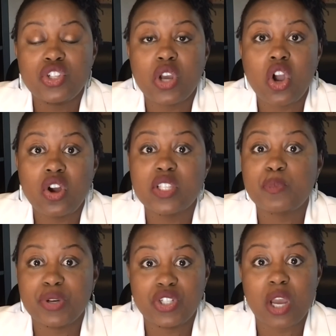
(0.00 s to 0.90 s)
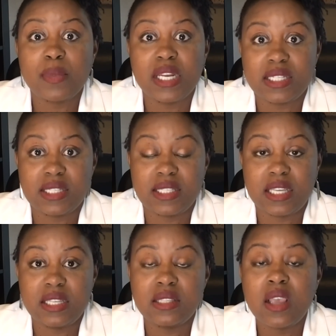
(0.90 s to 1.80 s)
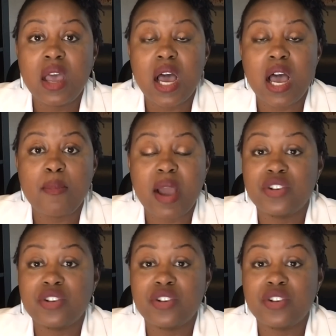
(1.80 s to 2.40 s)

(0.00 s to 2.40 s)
to cause predominant disease um,